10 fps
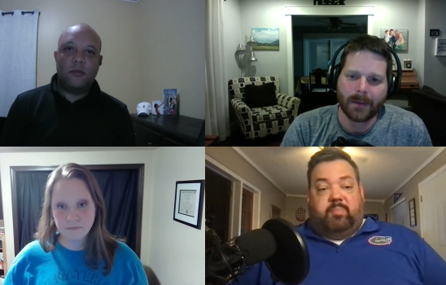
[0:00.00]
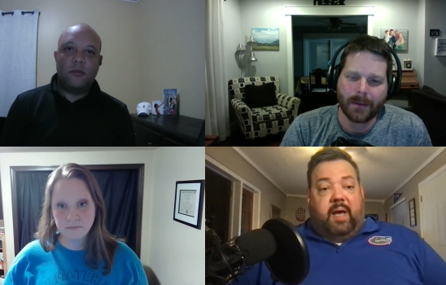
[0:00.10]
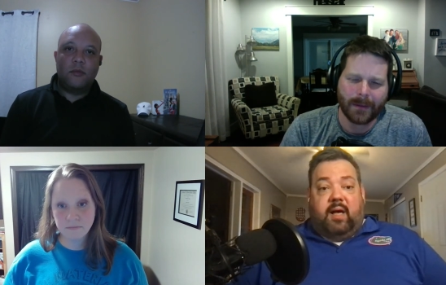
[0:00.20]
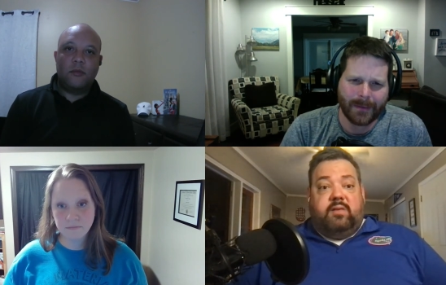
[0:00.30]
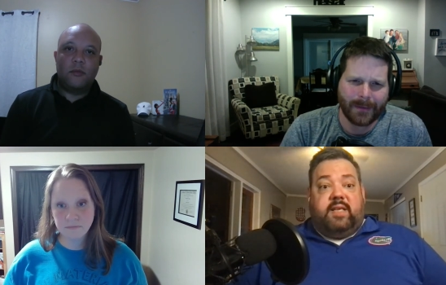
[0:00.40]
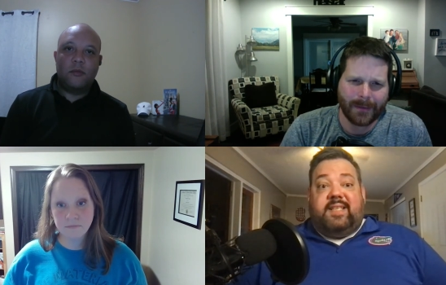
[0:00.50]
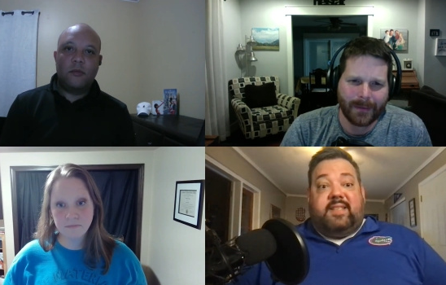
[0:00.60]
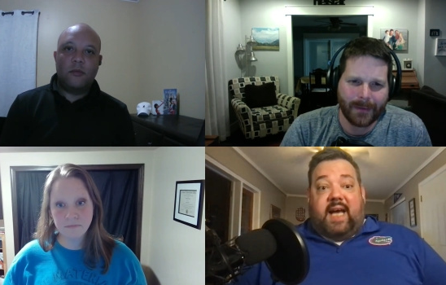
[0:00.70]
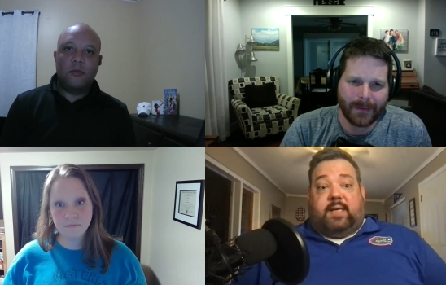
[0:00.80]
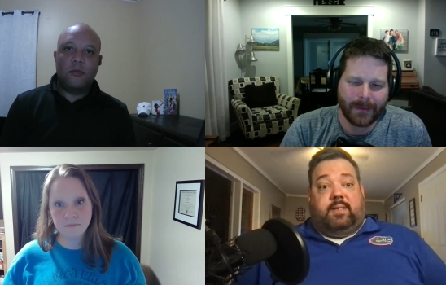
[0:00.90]
Speaker 1: smells
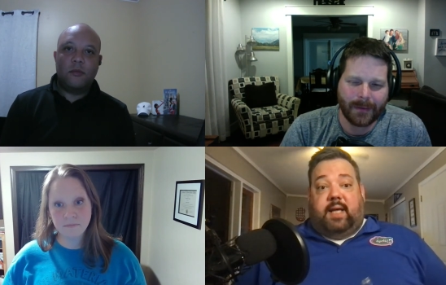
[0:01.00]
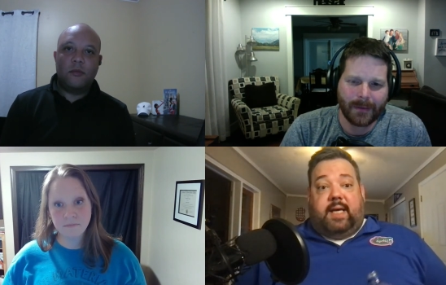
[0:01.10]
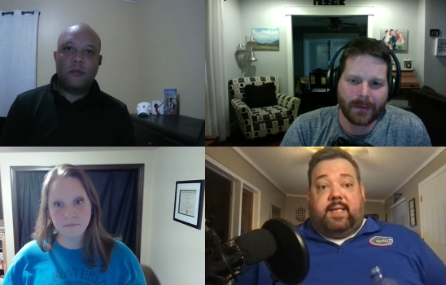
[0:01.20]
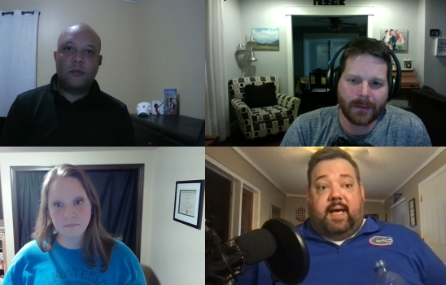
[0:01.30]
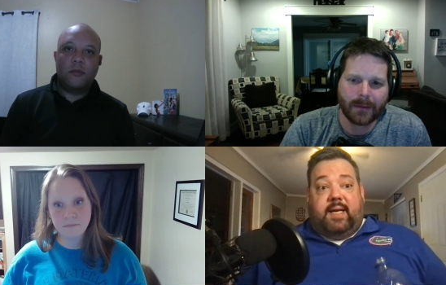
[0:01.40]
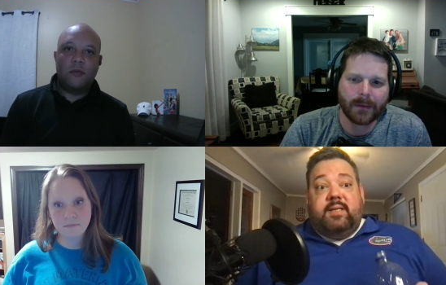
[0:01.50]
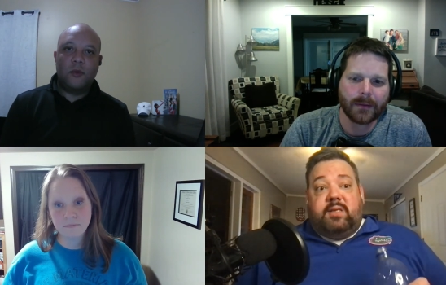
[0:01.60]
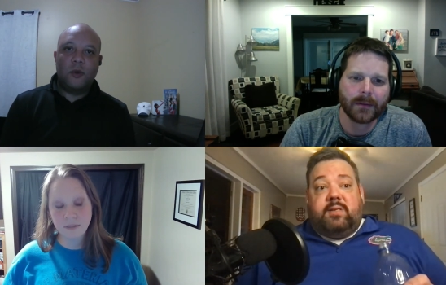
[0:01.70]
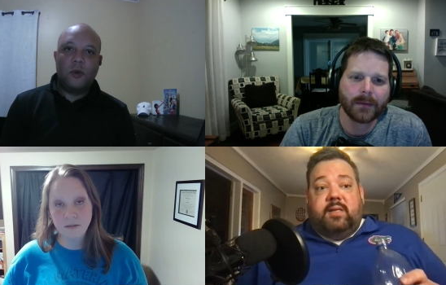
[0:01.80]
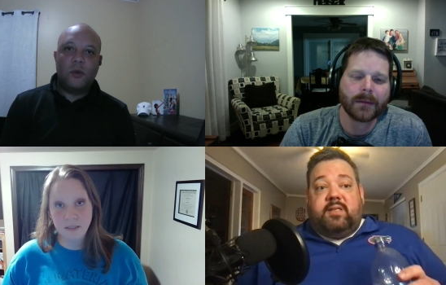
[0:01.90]
exactly like that.
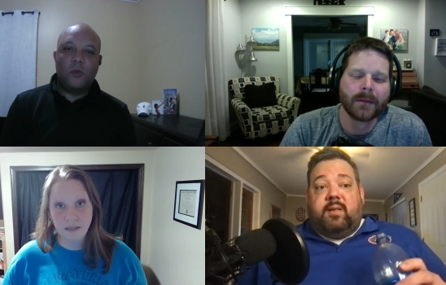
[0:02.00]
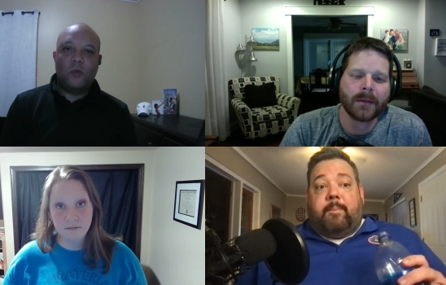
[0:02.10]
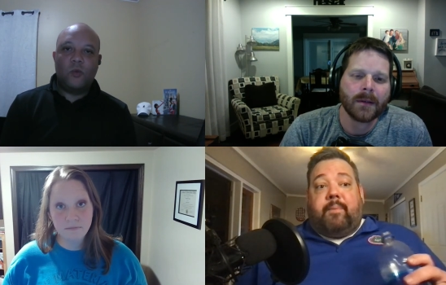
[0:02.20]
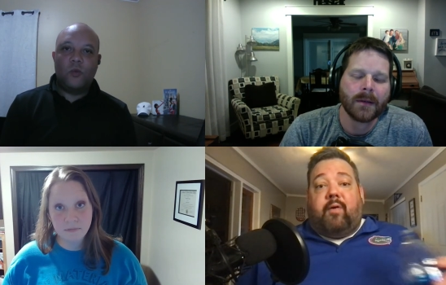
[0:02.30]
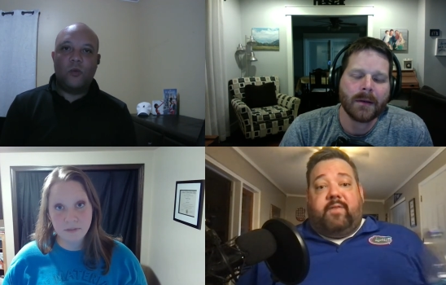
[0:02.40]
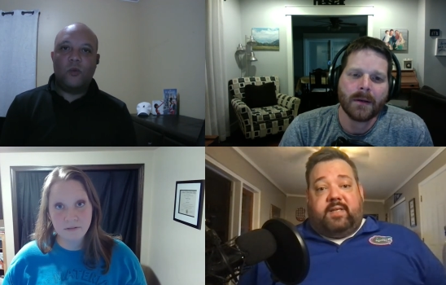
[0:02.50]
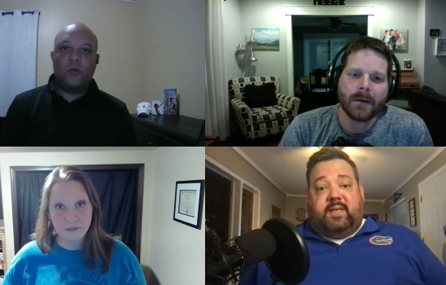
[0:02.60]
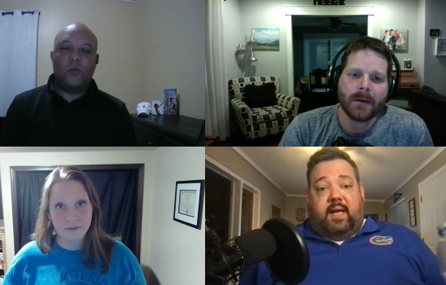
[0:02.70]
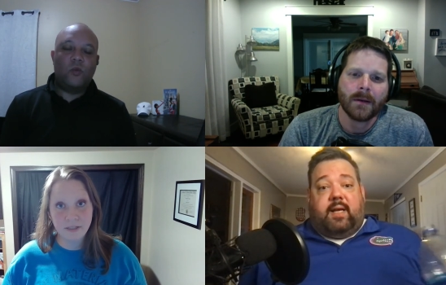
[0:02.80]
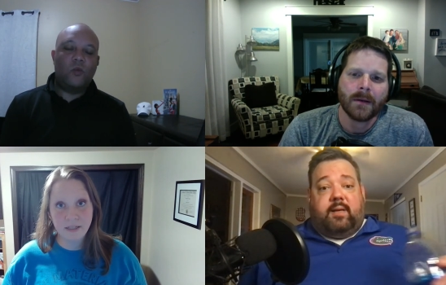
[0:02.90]
It's oh, it's yeah, the perfect
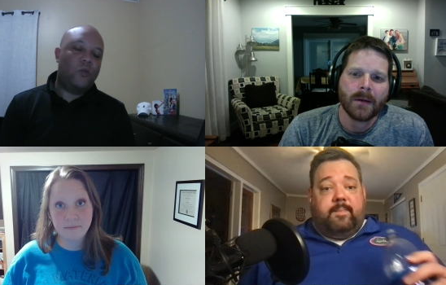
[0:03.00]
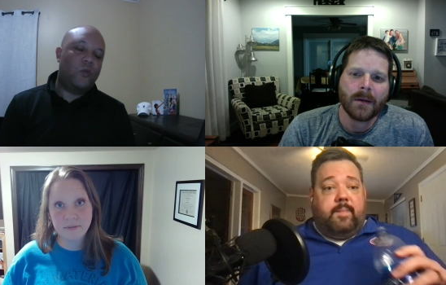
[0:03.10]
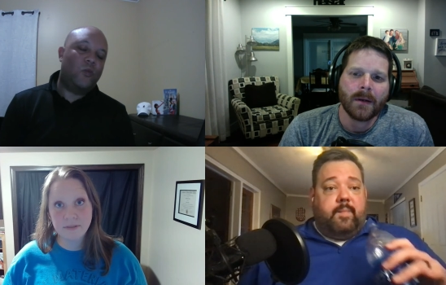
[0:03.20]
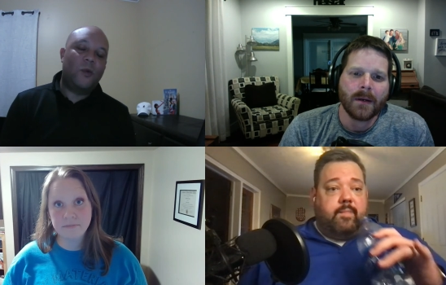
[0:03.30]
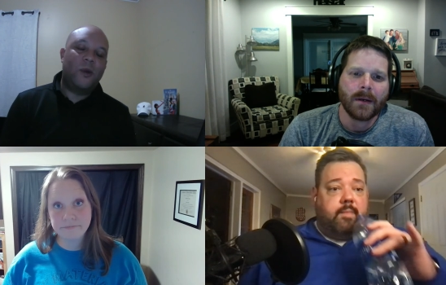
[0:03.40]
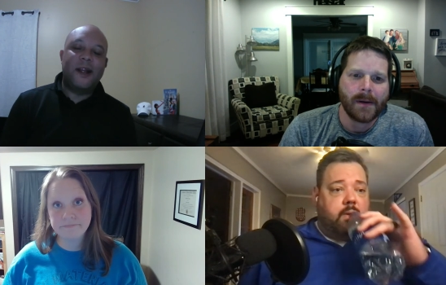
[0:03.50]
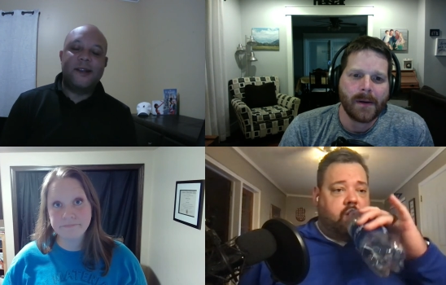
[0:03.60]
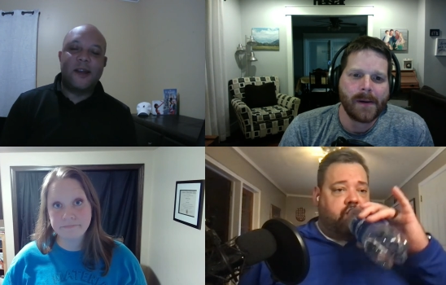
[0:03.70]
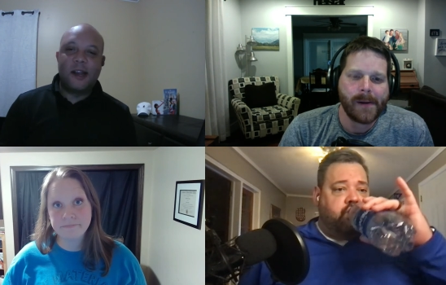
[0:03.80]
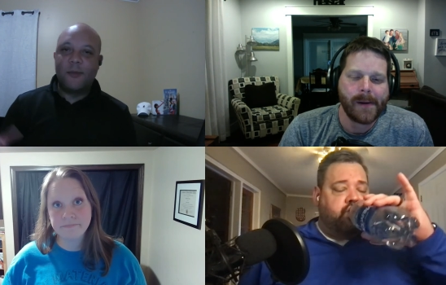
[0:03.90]
setting. That,
Speaker 2: We're
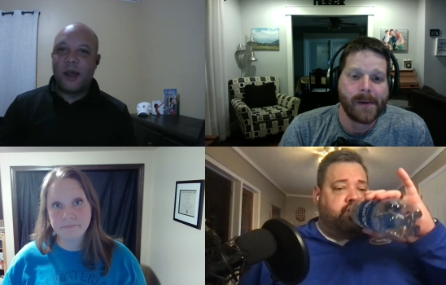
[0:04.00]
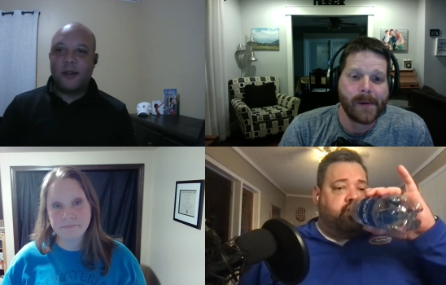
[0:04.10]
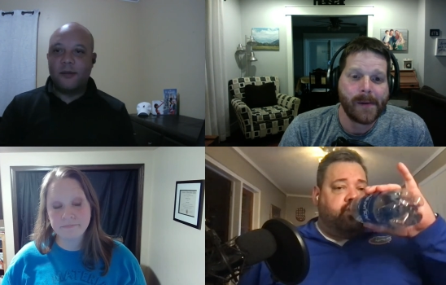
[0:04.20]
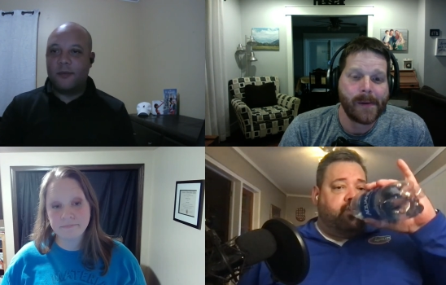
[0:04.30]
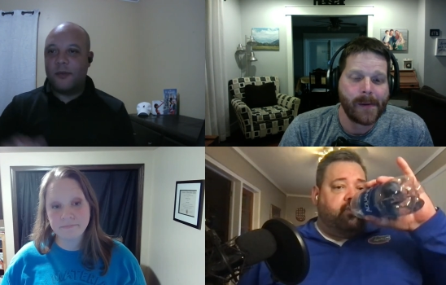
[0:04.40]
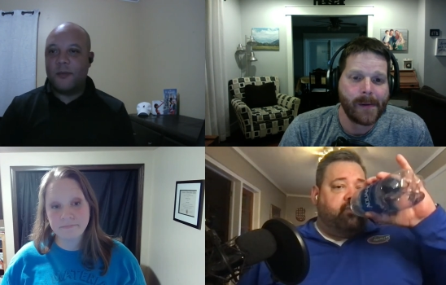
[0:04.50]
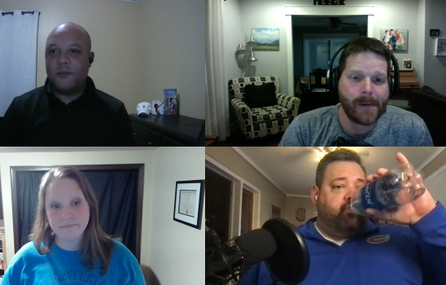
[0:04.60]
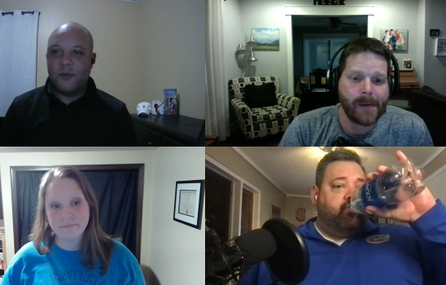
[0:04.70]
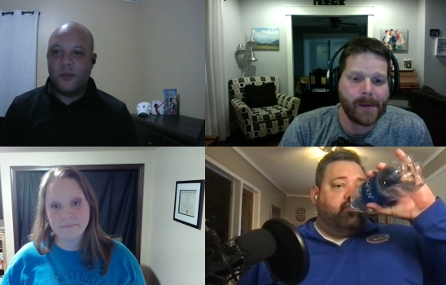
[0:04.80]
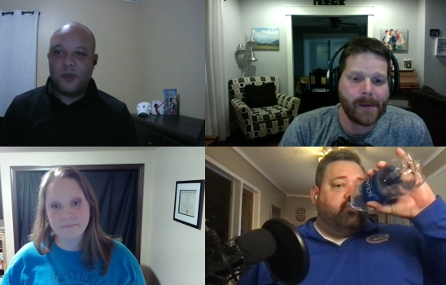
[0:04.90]
not talking about
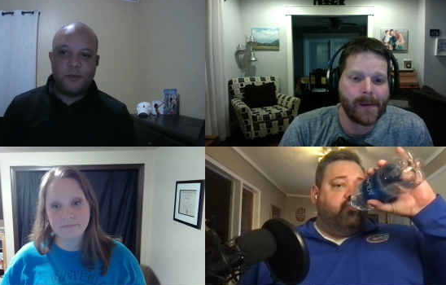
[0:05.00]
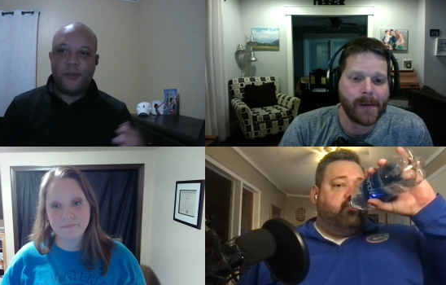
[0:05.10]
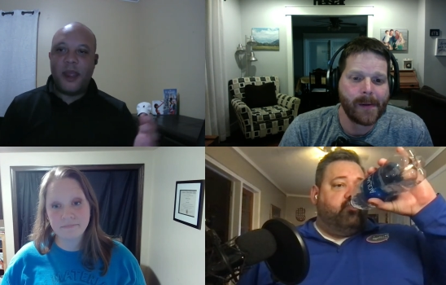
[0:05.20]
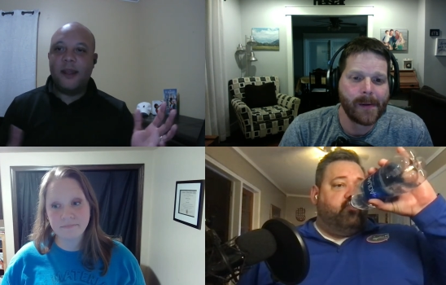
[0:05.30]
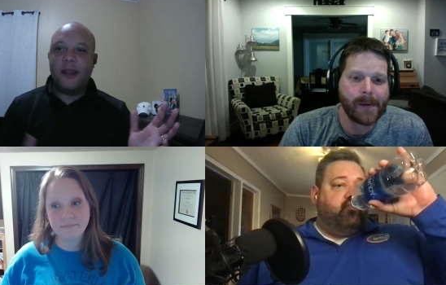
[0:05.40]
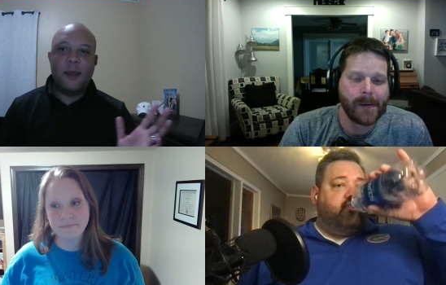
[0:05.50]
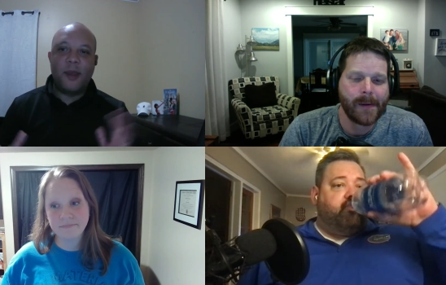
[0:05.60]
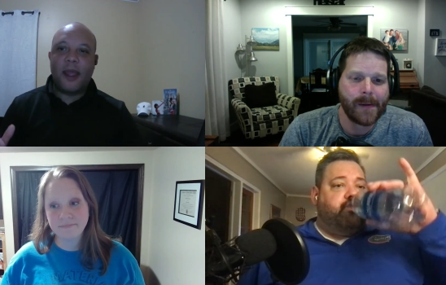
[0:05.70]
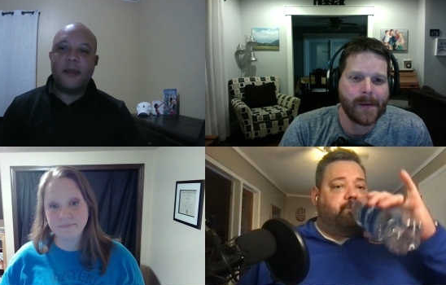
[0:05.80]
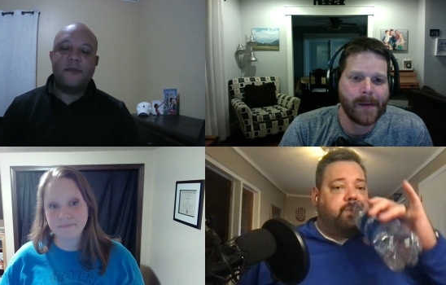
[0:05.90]

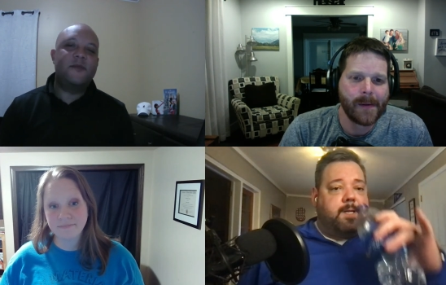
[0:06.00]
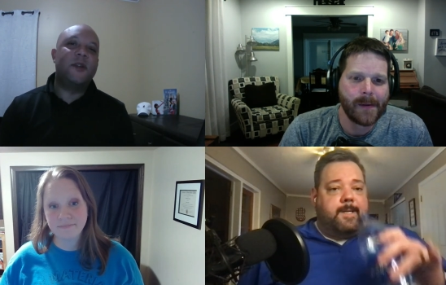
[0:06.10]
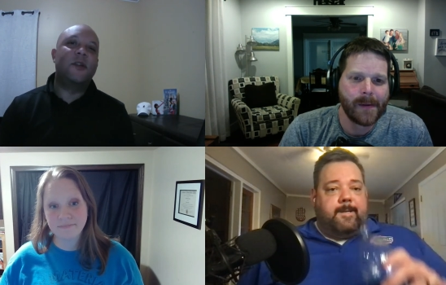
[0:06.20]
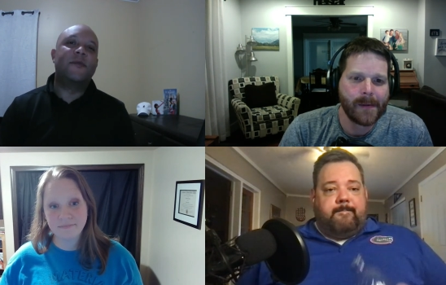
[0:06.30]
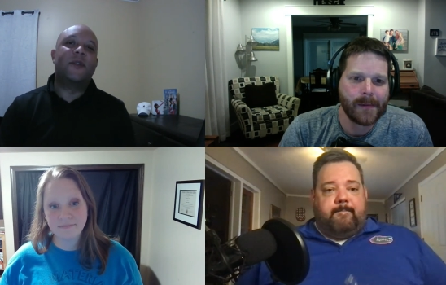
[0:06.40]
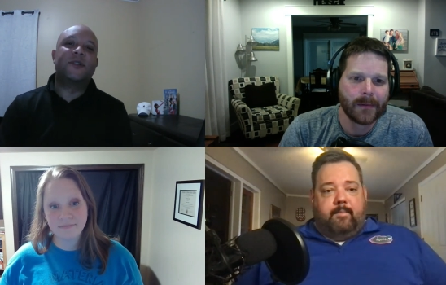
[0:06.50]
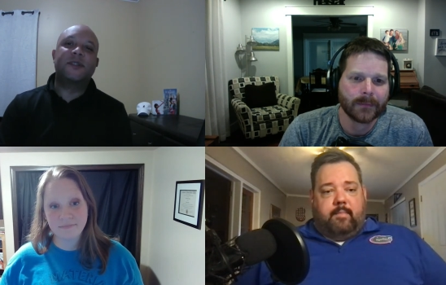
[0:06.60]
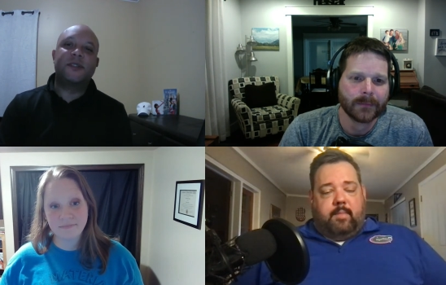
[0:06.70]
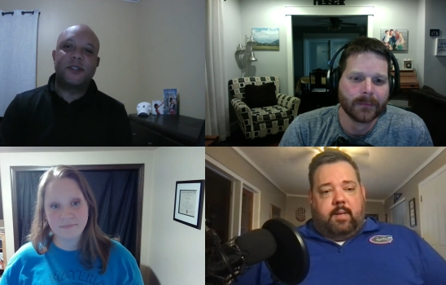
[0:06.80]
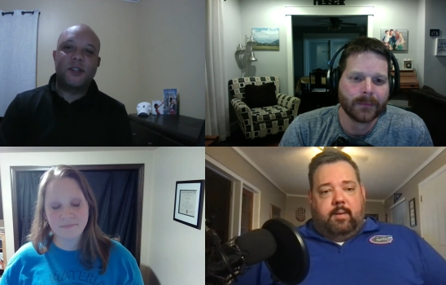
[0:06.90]
pandemic, you know,
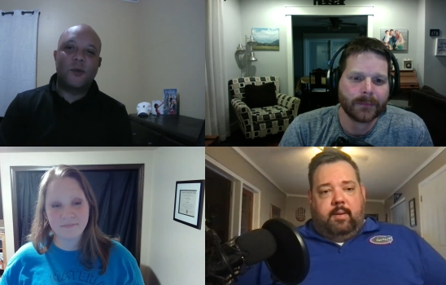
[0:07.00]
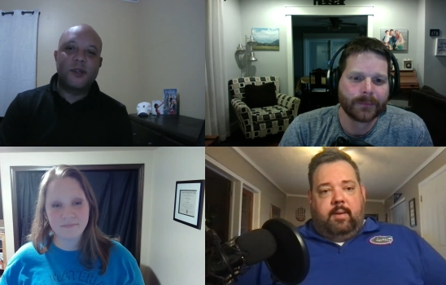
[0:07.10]
versions of the show.